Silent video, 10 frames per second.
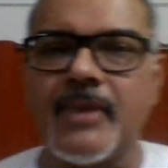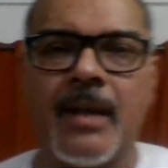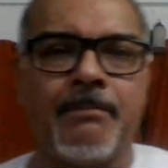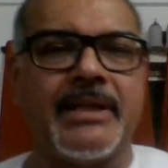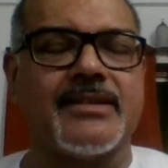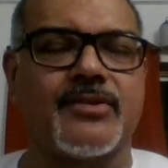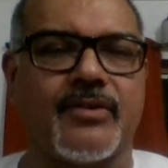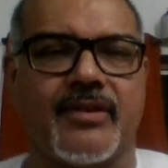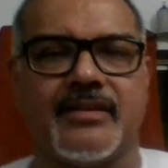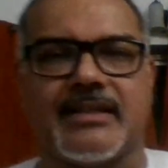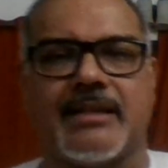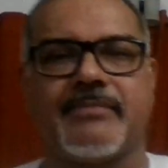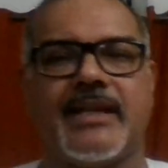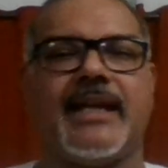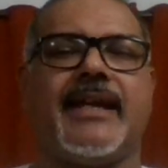please don't think that I'm
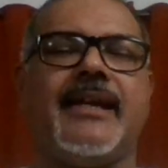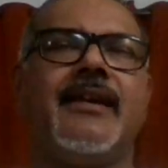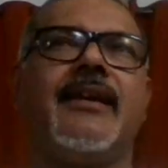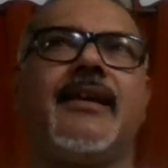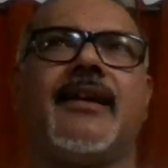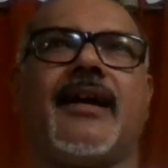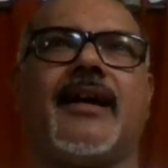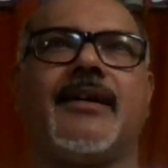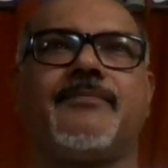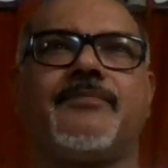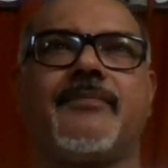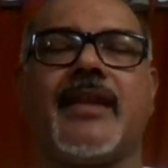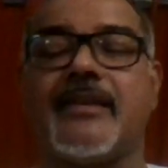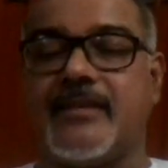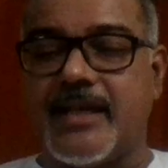gay,
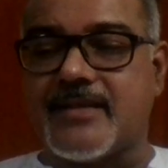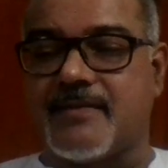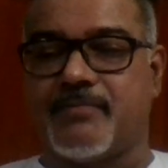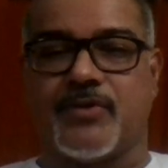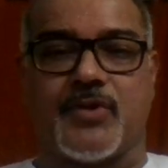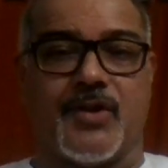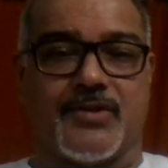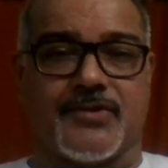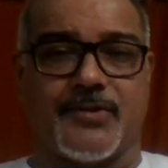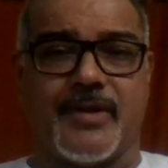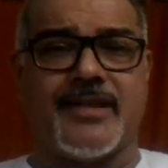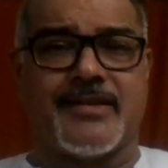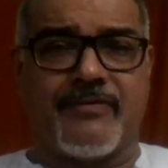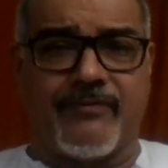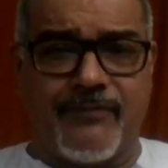this book also is